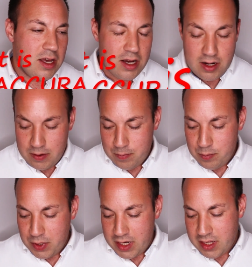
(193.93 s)

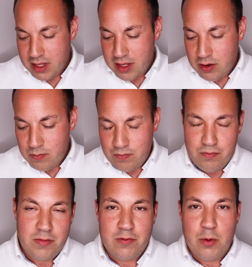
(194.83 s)
But
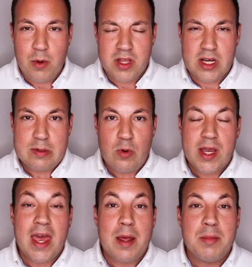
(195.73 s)
if we want to talk about what
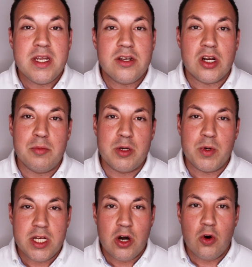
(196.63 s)
can be determined,
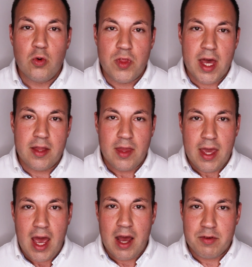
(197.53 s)
we know that
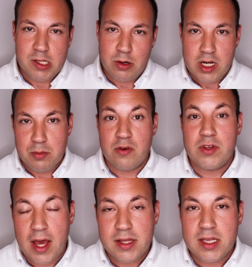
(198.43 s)
they have a certain number of
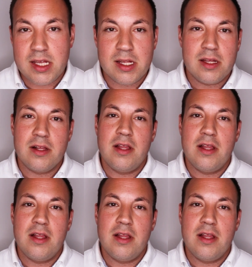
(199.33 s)
tests